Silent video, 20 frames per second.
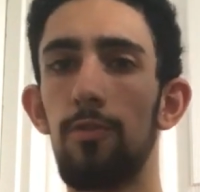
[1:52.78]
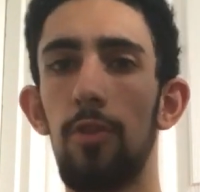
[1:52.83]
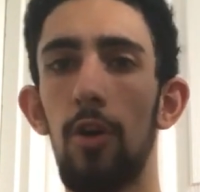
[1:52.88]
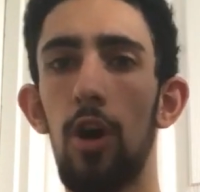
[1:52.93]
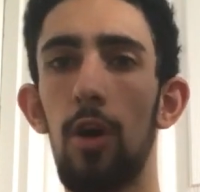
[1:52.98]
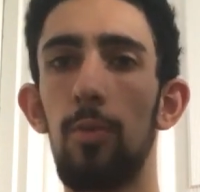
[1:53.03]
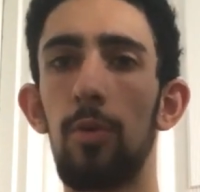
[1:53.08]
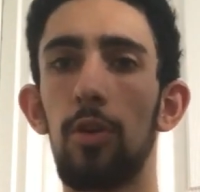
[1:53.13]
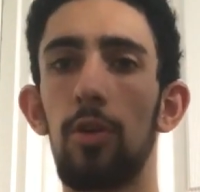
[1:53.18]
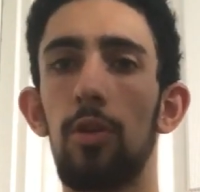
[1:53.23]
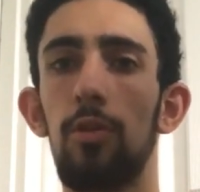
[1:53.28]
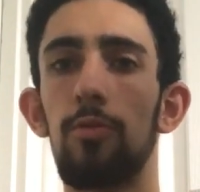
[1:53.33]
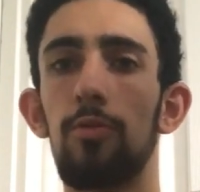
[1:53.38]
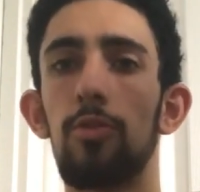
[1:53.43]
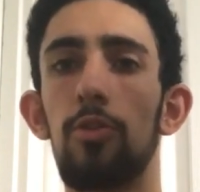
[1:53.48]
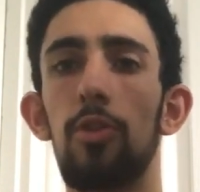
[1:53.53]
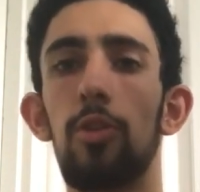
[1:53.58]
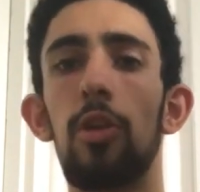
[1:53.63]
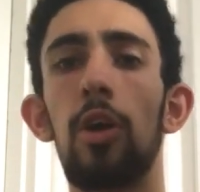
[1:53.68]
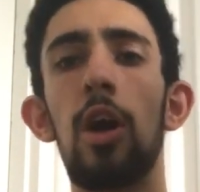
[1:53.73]
firm and
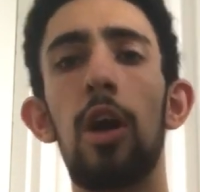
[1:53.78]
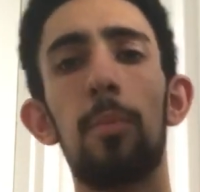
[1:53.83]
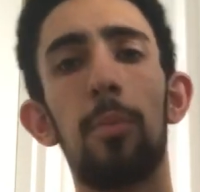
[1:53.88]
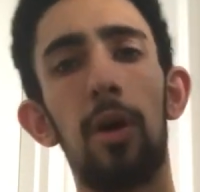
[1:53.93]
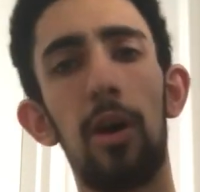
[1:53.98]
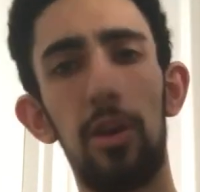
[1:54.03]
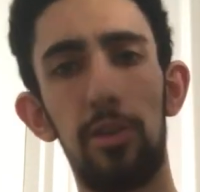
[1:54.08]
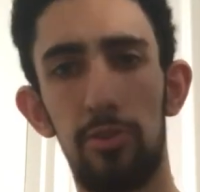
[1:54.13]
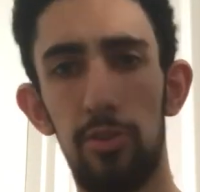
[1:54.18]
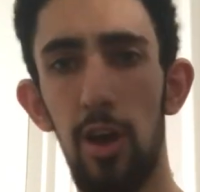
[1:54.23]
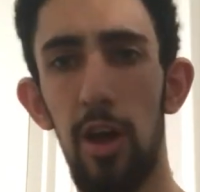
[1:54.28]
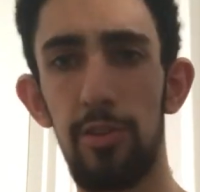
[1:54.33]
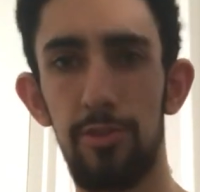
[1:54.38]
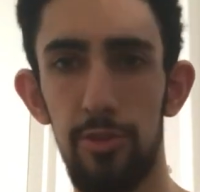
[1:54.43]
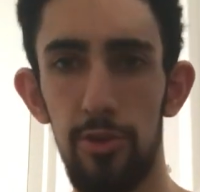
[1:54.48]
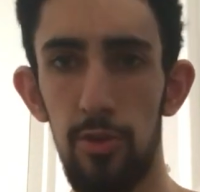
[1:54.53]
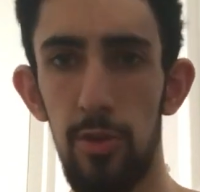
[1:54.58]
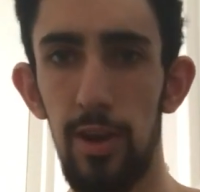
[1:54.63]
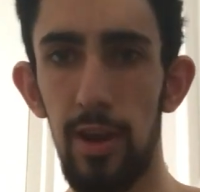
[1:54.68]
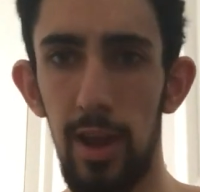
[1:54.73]
confident, but it's nice
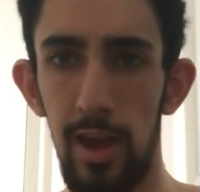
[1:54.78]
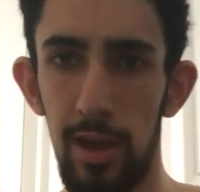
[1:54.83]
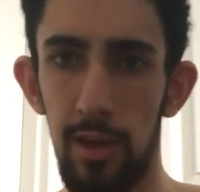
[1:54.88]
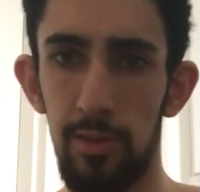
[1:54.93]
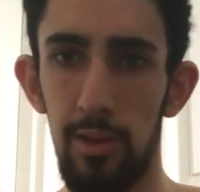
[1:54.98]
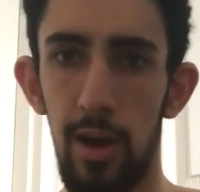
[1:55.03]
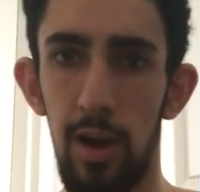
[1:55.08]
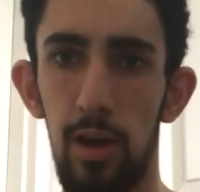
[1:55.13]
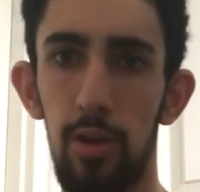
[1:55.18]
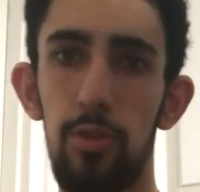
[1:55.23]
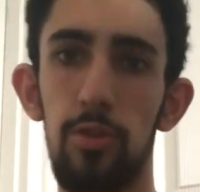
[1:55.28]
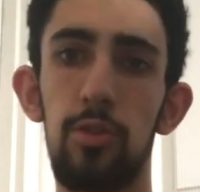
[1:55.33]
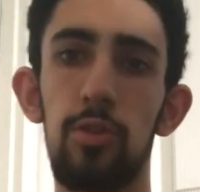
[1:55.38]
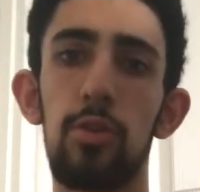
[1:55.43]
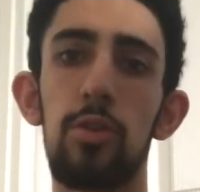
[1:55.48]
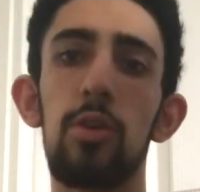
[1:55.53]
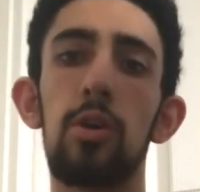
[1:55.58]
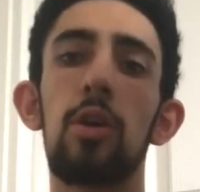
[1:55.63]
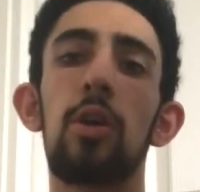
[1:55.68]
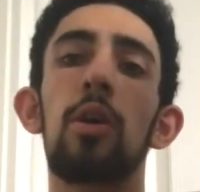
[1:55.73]
to do it laying down.
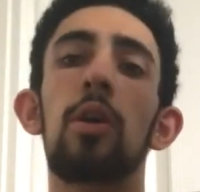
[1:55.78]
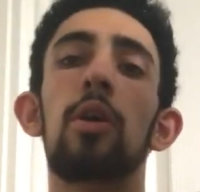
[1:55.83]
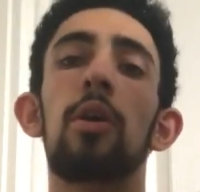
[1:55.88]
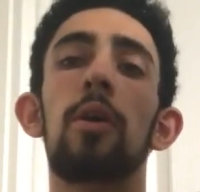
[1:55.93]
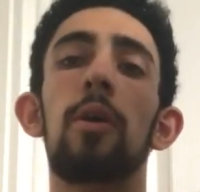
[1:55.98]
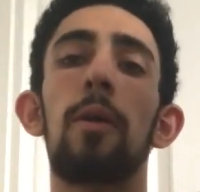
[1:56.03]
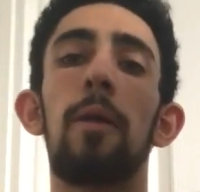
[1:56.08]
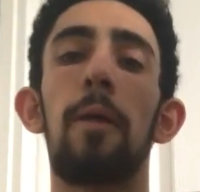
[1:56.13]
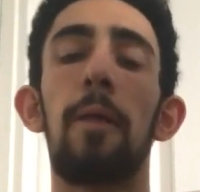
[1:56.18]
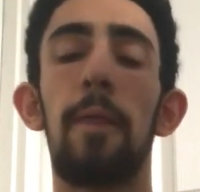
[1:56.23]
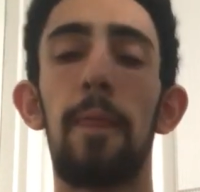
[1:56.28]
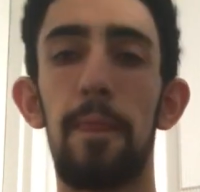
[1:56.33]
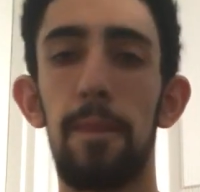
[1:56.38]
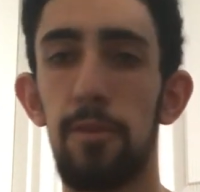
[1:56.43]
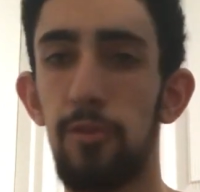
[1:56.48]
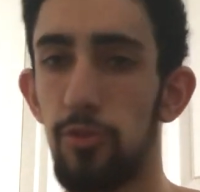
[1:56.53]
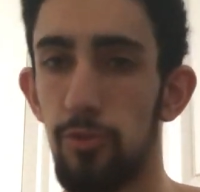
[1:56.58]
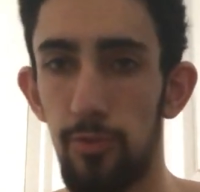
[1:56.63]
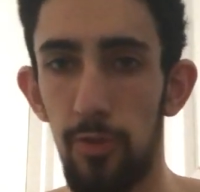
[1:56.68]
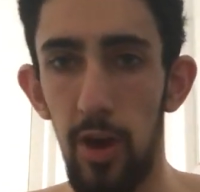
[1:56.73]

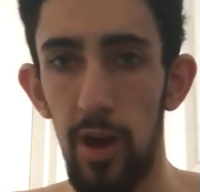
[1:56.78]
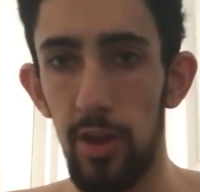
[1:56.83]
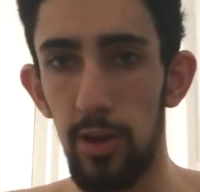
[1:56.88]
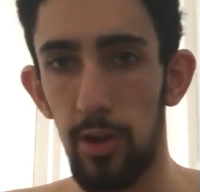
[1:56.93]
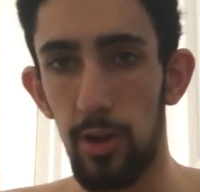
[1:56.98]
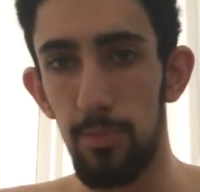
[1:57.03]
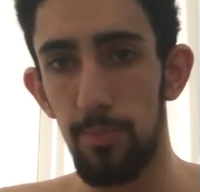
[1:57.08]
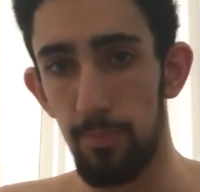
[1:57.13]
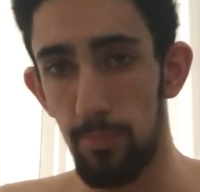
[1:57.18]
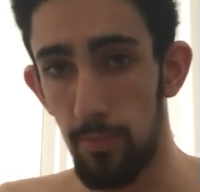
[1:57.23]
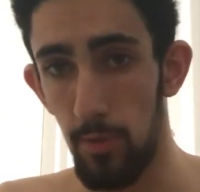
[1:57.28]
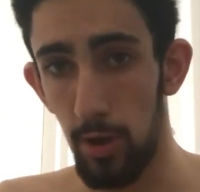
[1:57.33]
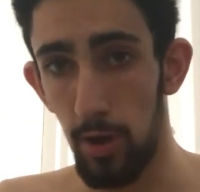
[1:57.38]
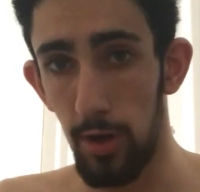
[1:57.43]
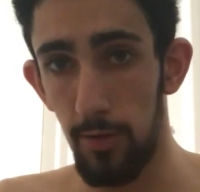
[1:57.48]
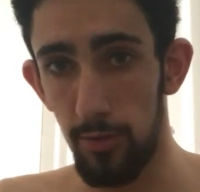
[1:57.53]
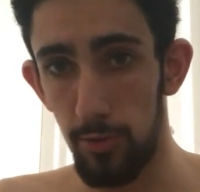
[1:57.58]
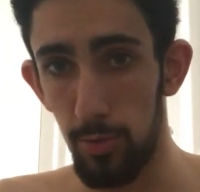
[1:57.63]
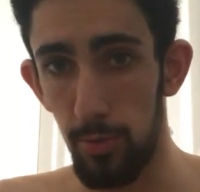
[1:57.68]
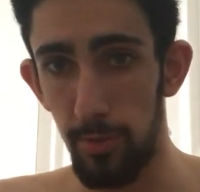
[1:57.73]
Just find a
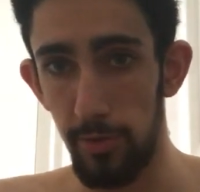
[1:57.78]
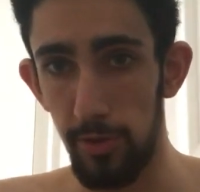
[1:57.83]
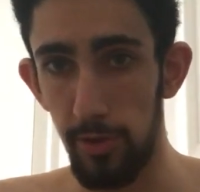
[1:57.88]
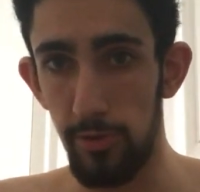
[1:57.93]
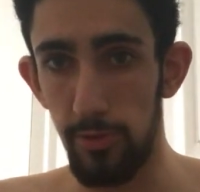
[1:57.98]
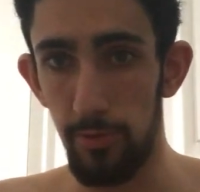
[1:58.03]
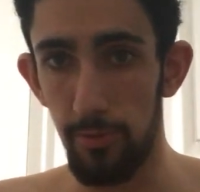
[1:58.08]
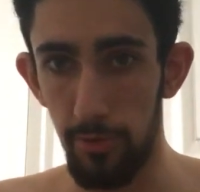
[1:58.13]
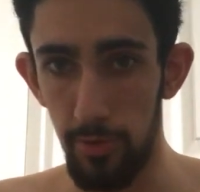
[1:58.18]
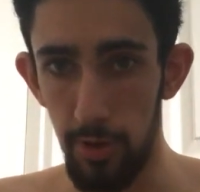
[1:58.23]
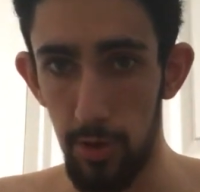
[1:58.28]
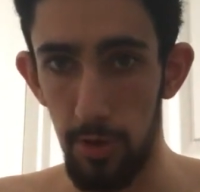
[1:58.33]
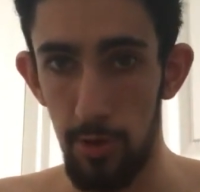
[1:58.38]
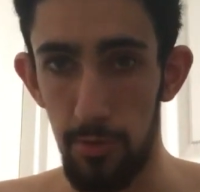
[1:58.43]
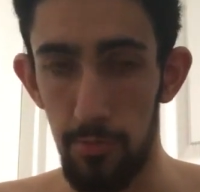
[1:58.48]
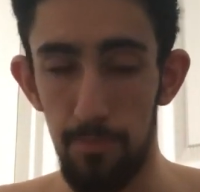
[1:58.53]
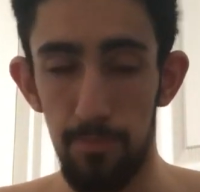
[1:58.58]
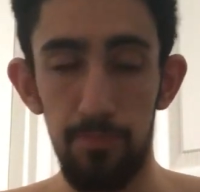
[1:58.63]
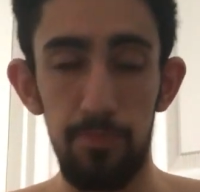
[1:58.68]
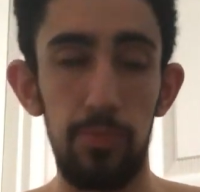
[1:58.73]
comfortable position for
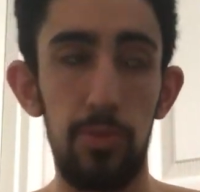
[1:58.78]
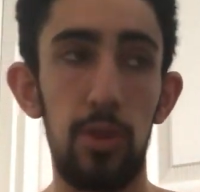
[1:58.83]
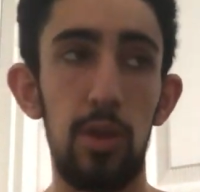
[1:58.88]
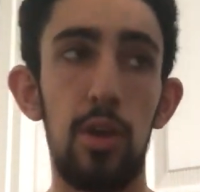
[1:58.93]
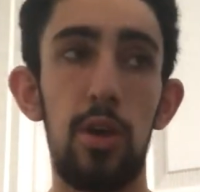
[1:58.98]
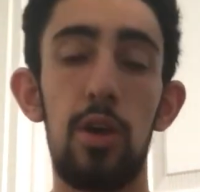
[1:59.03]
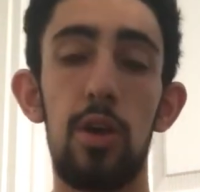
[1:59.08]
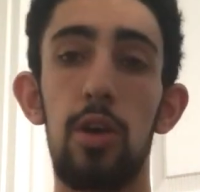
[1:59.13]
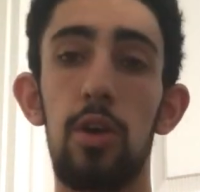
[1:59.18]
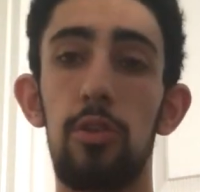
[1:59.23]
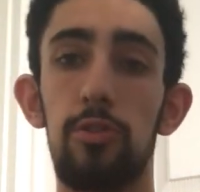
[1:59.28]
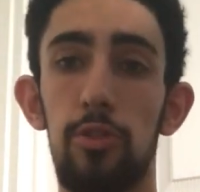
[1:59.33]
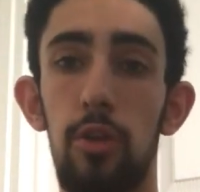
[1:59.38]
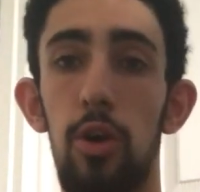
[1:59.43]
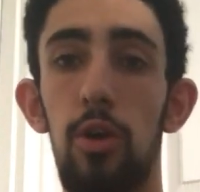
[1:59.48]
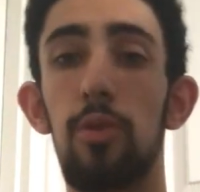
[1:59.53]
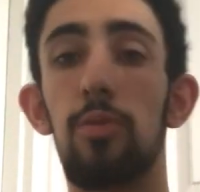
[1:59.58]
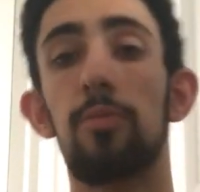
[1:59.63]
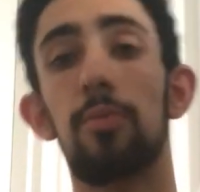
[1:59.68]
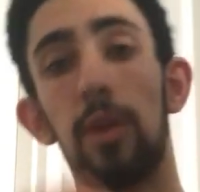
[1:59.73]
you.
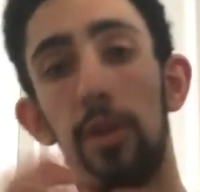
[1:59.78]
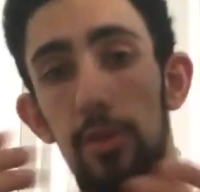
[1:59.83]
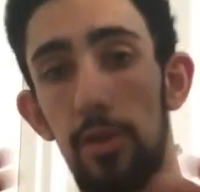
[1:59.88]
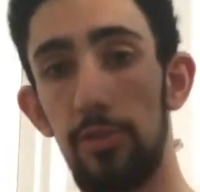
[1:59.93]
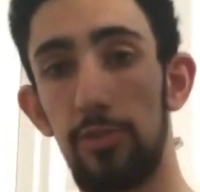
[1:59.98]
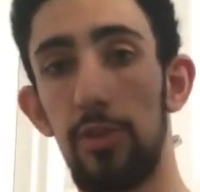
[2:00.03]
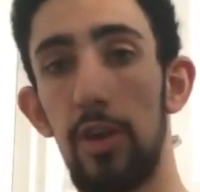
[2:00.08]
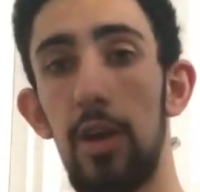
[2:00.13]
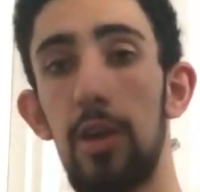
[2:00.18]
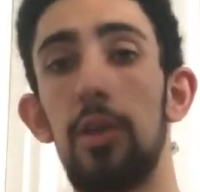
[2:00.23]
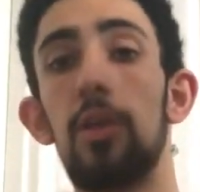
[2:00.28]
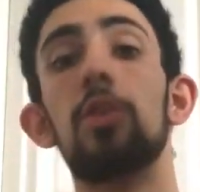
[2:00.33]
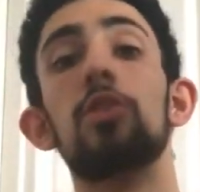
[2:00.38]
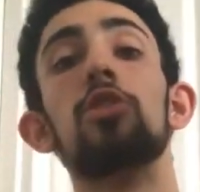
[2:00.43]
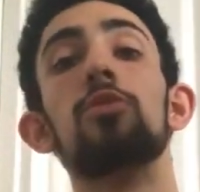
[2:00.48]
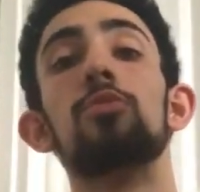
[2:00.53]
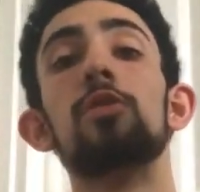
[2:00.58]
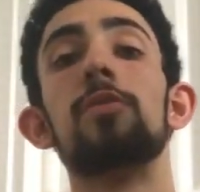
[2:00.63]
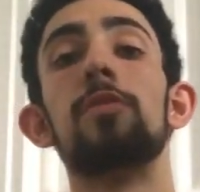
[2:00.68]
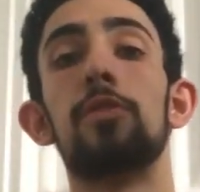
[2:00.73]
So, as I was saying,
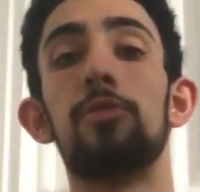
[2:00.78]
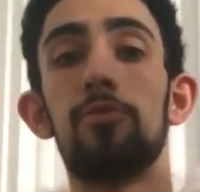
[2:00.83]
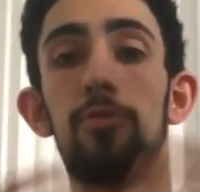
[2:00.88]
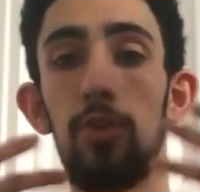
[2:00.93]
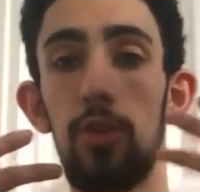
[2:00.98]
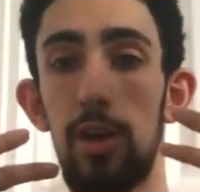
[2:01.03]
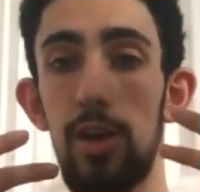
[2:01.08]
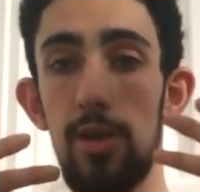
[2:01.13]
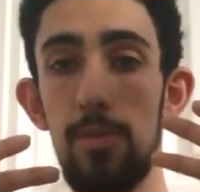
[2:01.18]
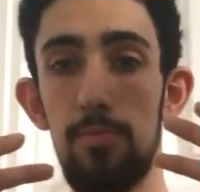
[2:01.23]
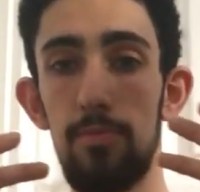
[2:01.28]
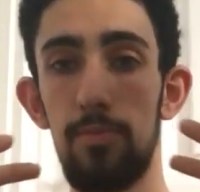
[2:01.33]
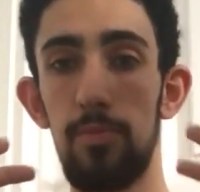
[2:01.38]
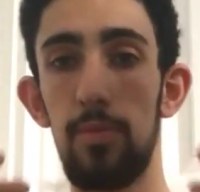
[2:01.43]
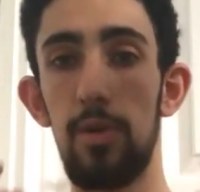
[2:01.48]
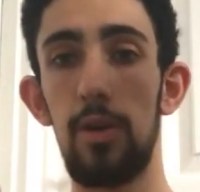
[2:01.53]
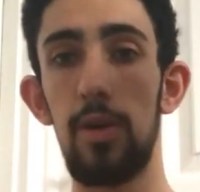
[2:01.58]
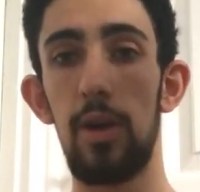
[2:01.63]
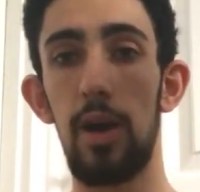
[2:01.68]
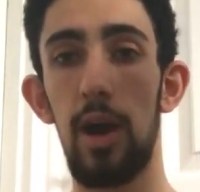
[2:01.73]
you breathe in fully,
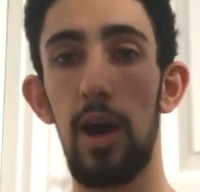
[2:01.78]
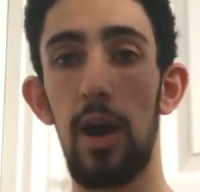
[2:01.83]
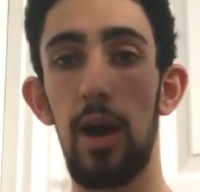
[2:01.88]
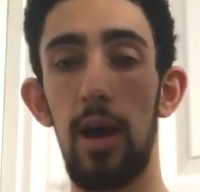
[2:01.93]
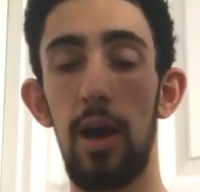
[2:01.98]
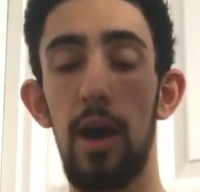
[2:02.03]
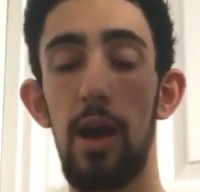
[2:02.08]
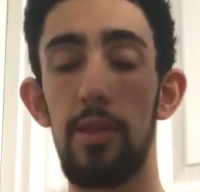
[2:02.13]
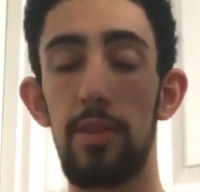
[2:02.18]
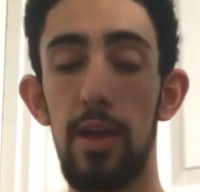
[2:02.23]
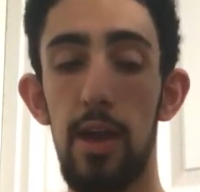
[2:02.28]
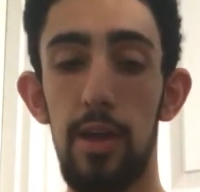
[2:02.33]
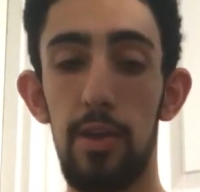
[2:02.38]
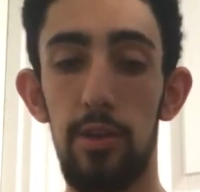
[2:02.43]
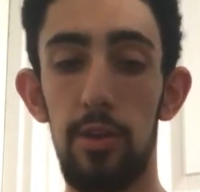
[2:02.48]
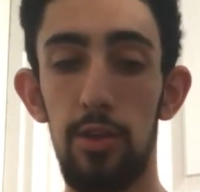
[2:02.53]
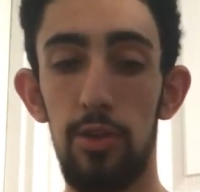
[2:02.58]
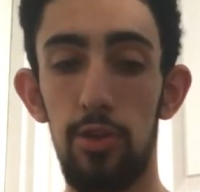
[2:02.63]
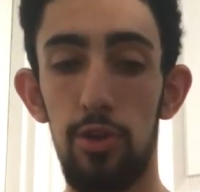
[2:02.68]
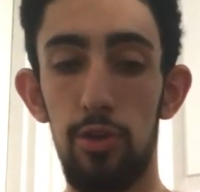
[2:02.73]
and then